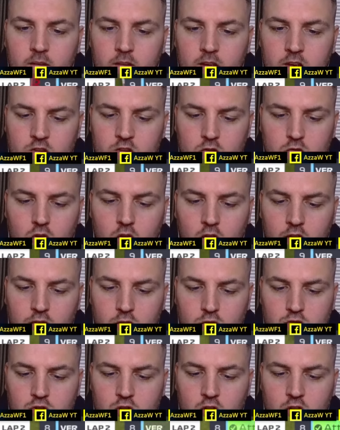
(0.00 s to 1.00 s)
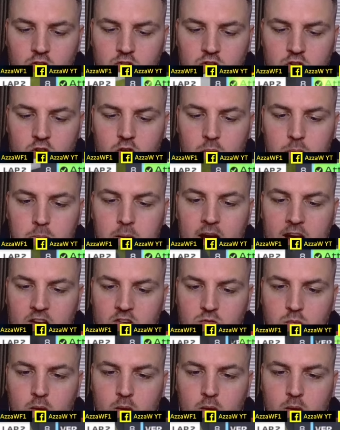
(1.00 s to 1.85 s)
as the rival tries to come past.